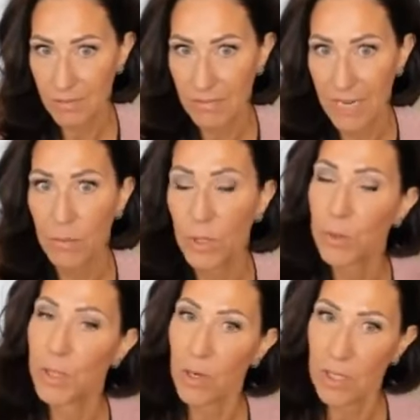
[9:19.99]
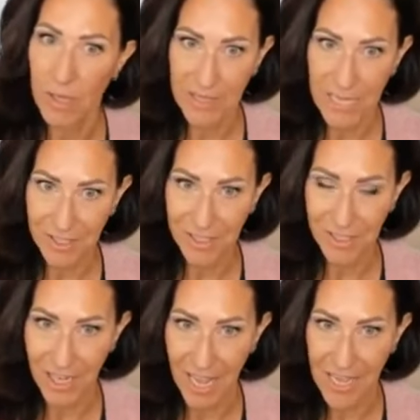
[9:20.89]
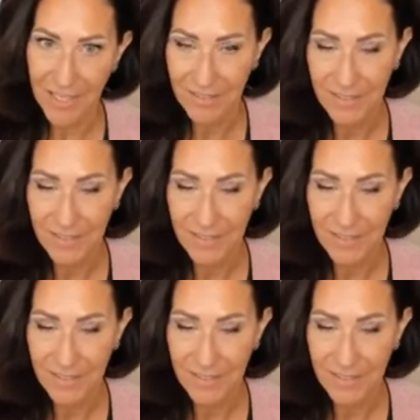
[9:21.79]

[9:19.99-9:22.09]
right, which we talked about yesterday